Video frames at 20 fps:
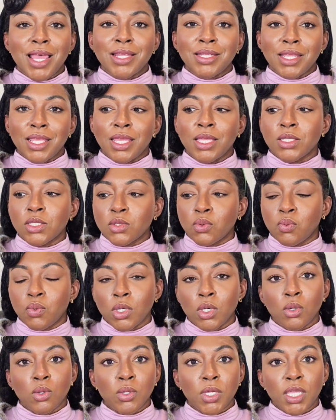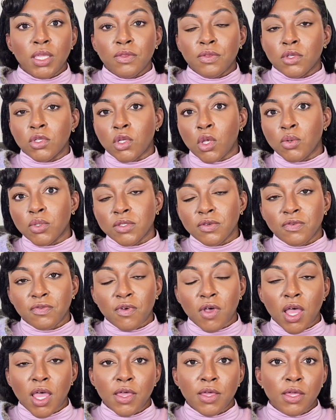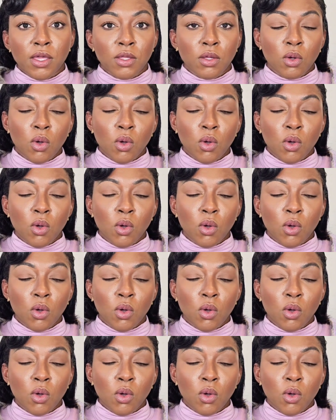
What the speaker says: and it will either notify a